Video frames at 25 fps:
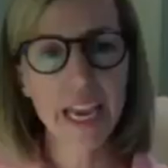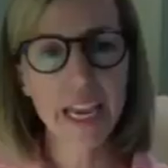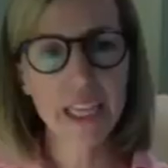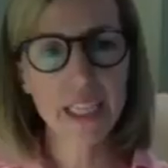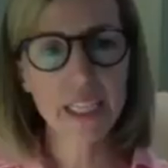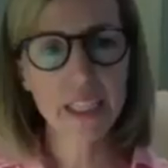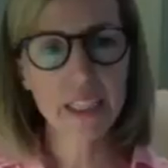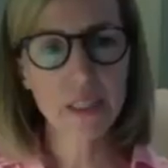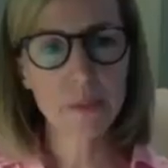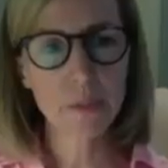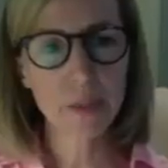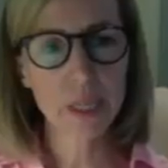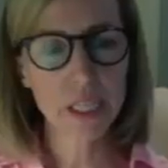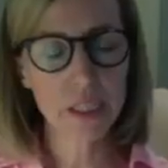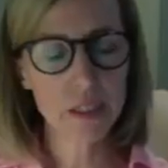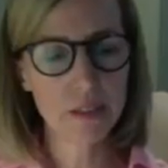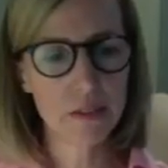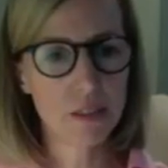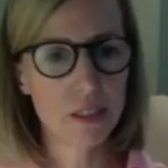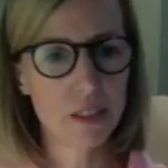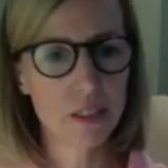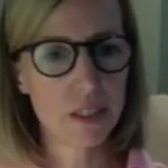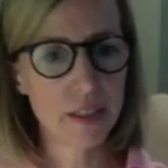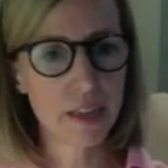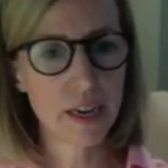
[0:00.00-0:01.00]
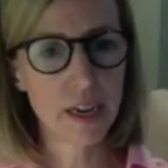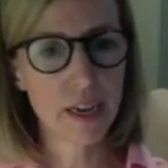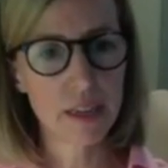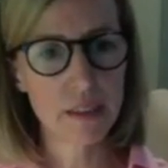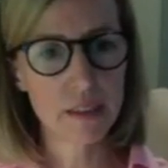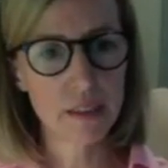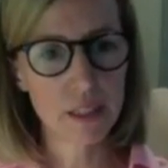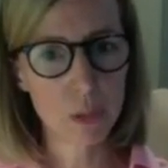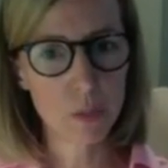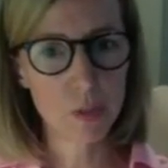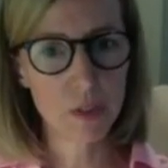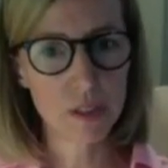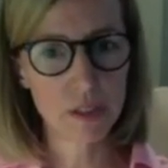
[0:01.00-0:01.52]
can't speak to
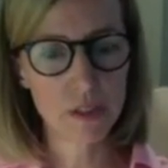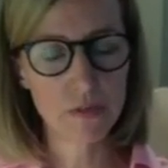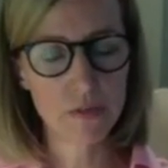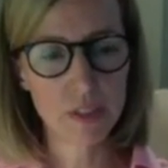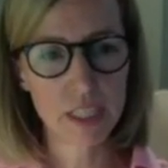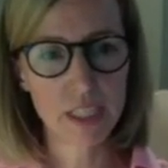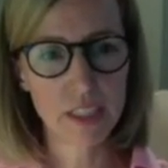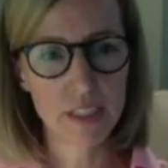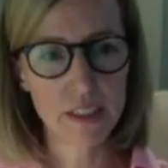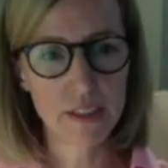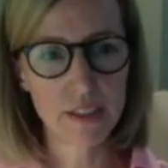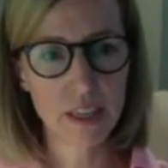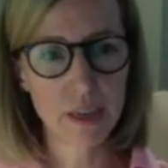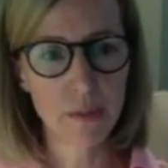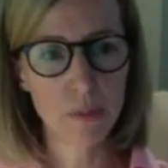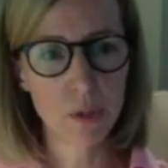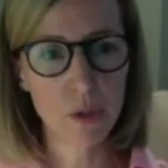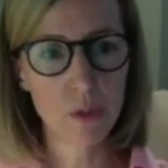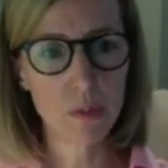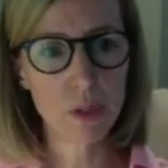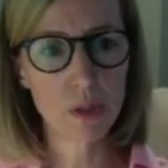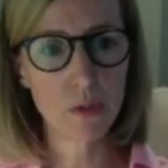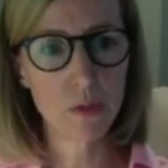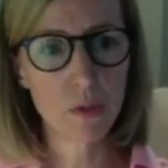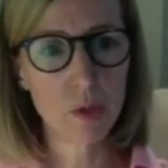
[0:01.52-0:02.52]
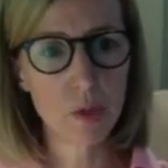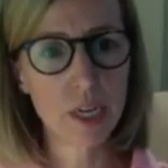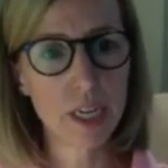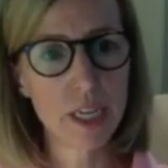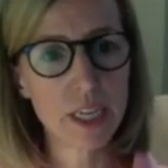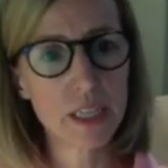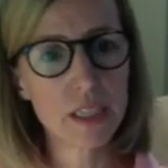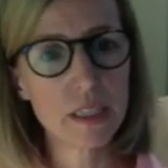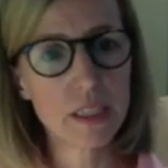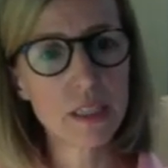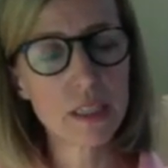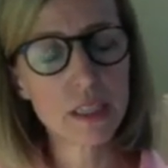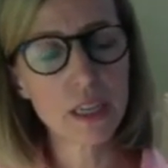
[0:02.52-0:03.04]
that specific example, but what I
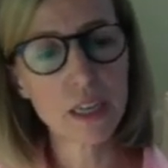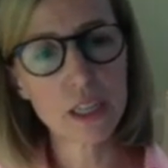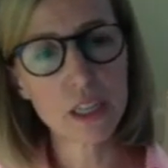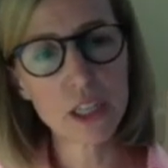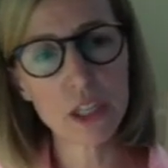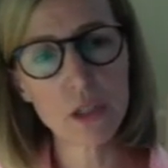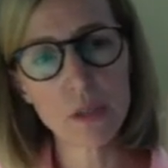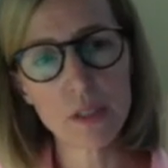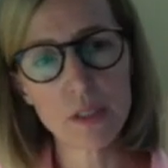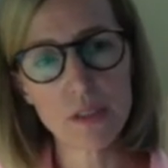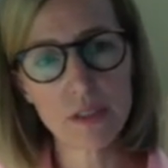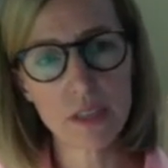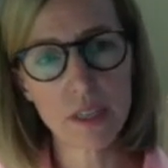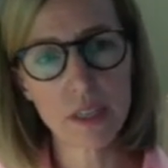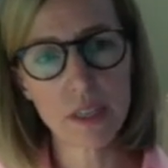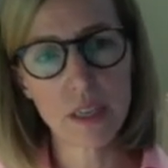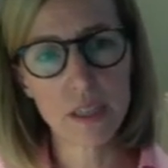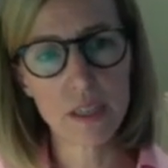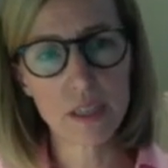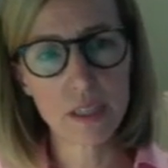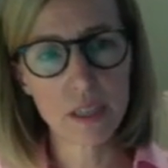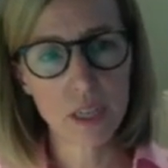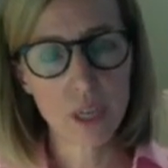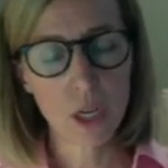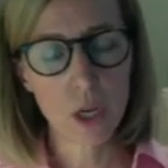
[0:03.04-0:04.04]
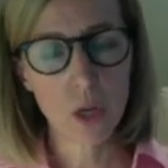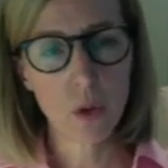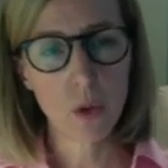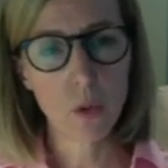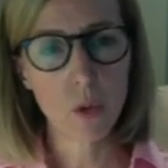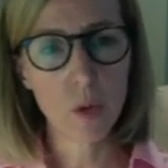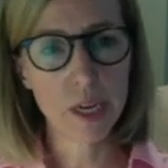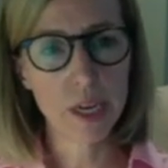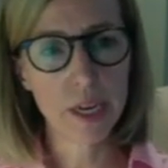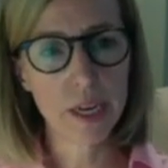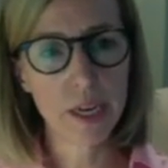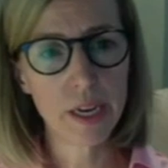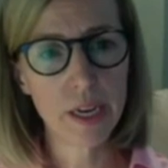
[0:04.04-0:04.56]
can tell you is that
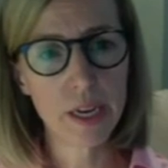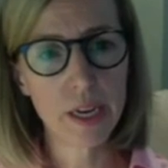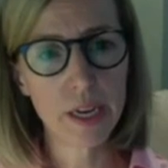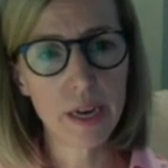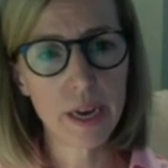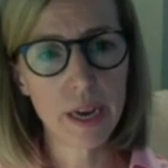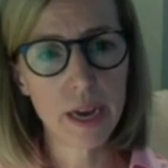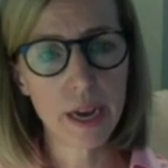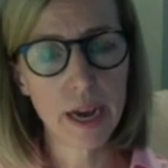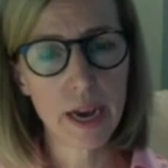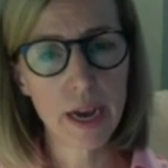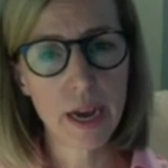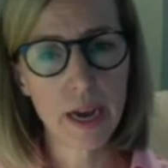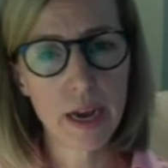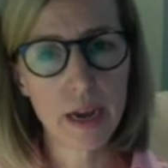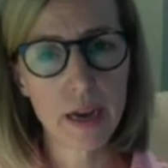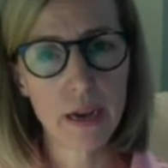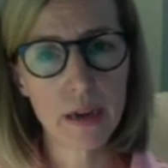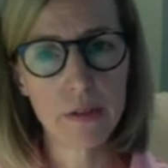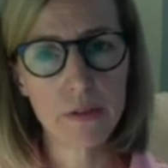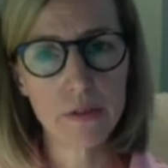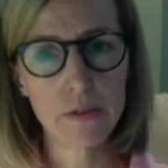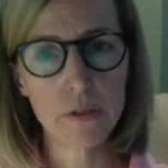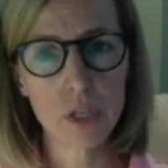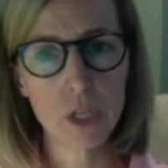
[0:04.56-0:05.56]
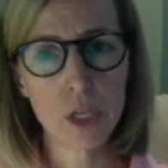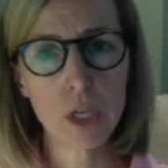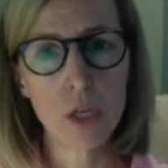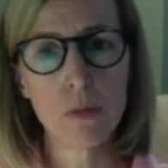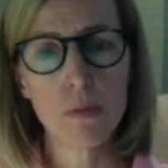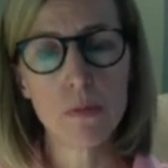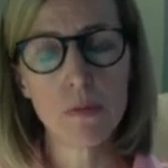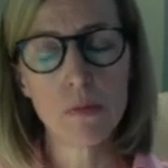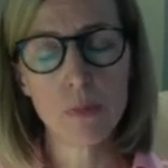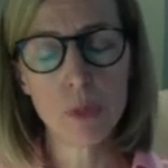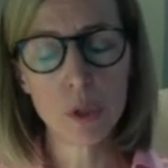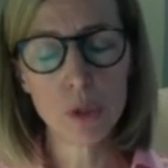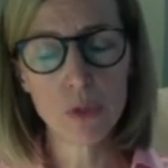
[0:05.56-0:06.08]
we have
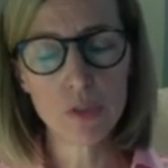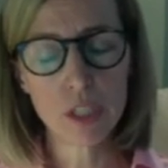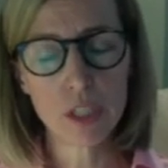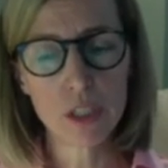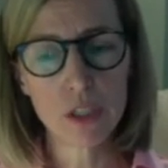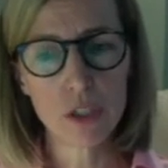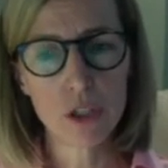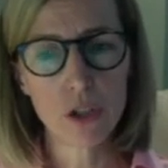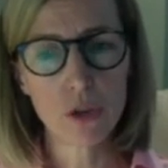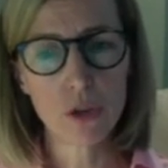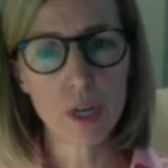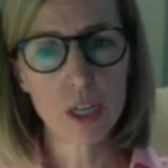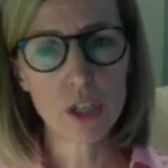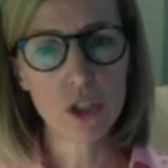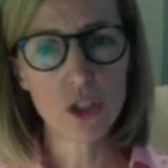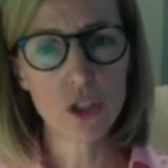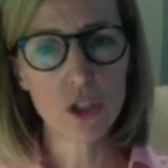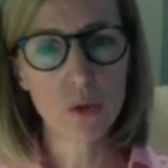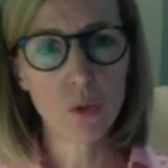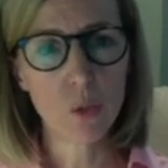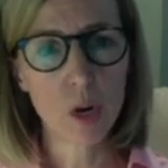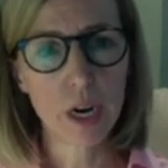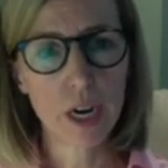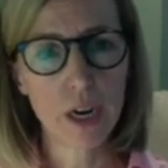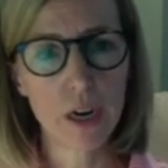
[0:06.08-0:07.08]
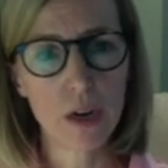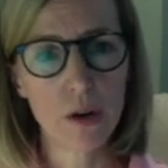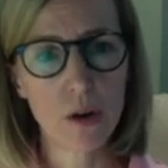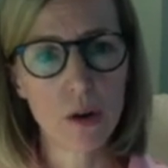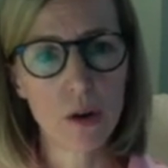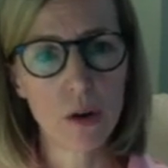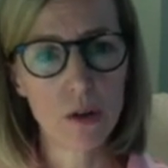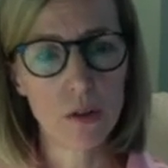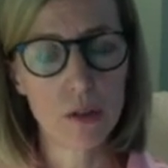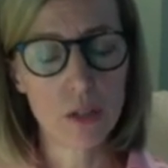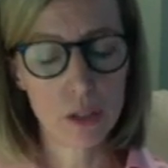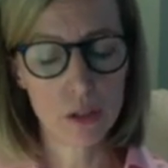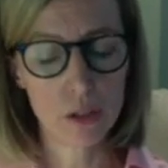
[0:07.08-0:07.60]
moved in the direction
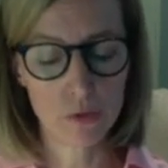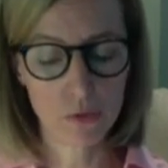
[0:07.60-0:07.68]
where,